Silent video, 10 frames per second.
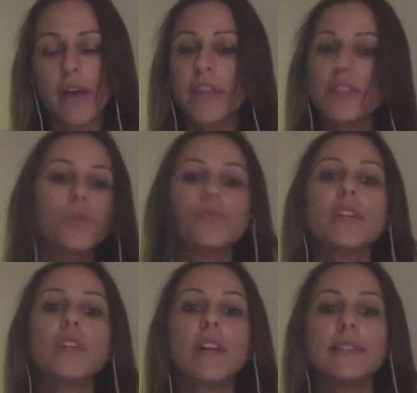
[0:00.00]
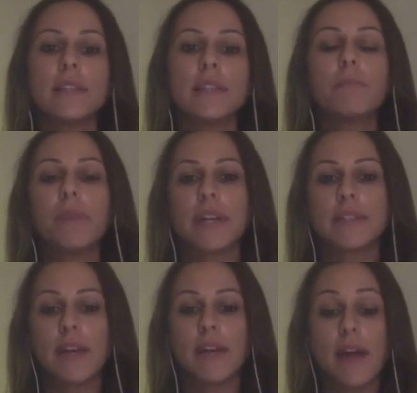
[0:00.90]
and they don't realize the impact
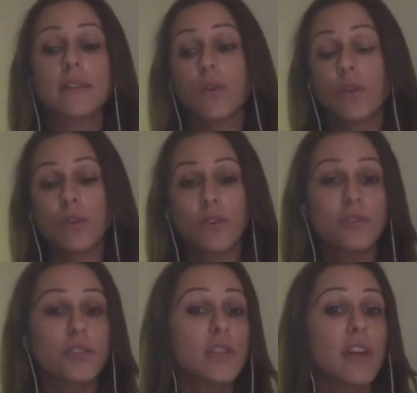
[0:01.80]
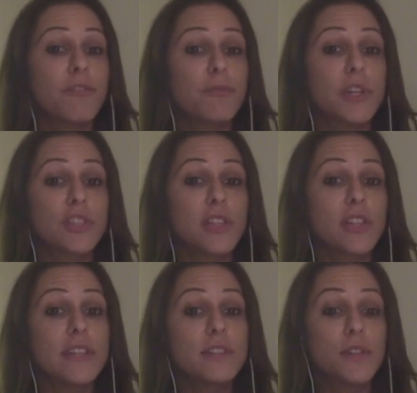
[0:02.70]
it has on their life much
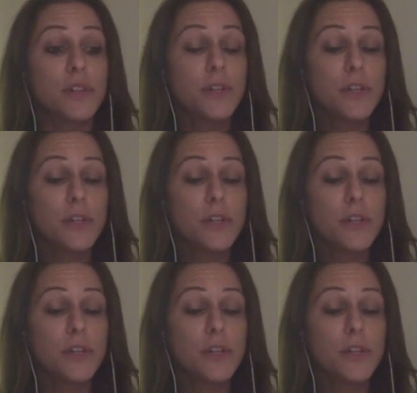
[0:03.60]
later.